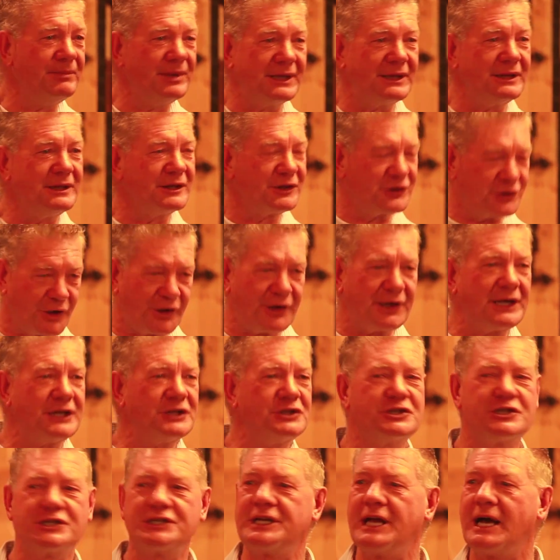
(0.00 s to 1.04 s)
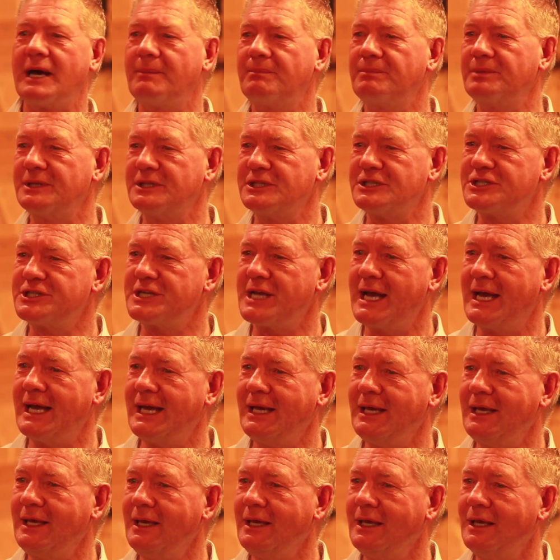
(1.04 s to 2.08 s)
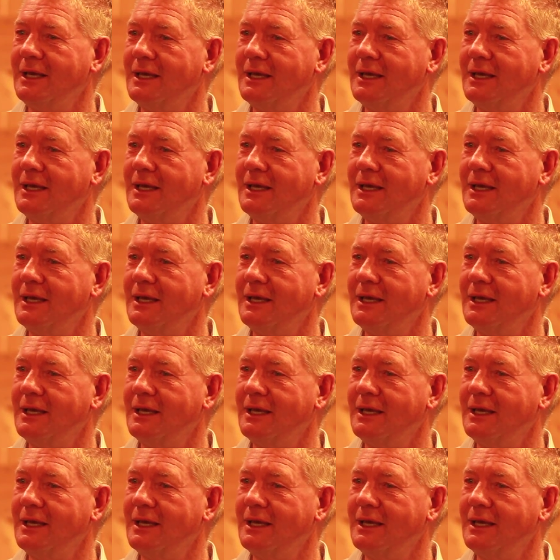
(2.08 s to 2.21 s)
but thought I'd stop and say,